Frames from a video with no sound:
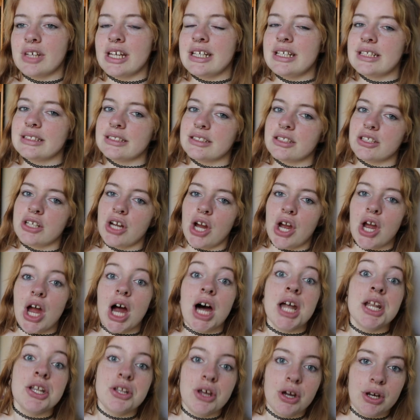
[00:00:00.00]
it doesn't go
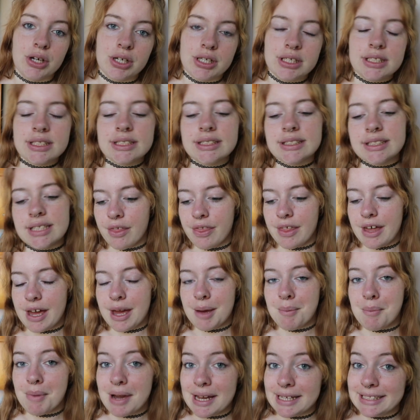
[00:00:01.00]
unnoticed
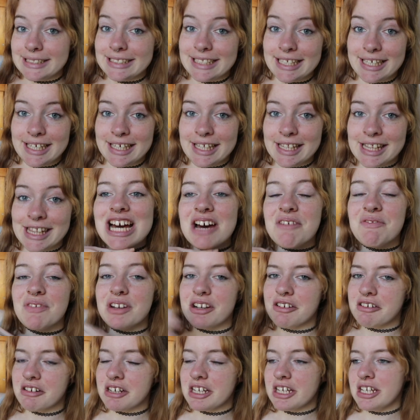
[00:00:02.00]
that my teeth are
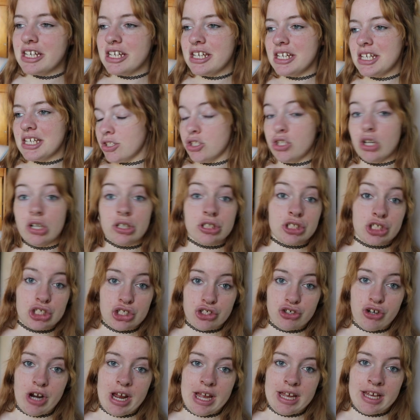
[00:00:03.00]
very not
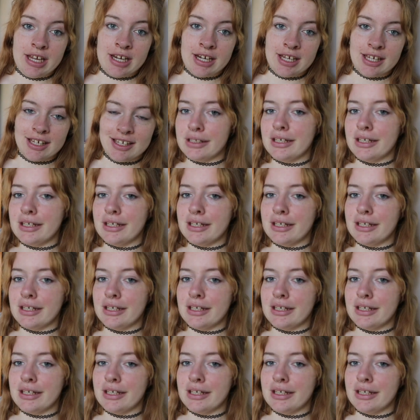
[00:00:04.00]
straight.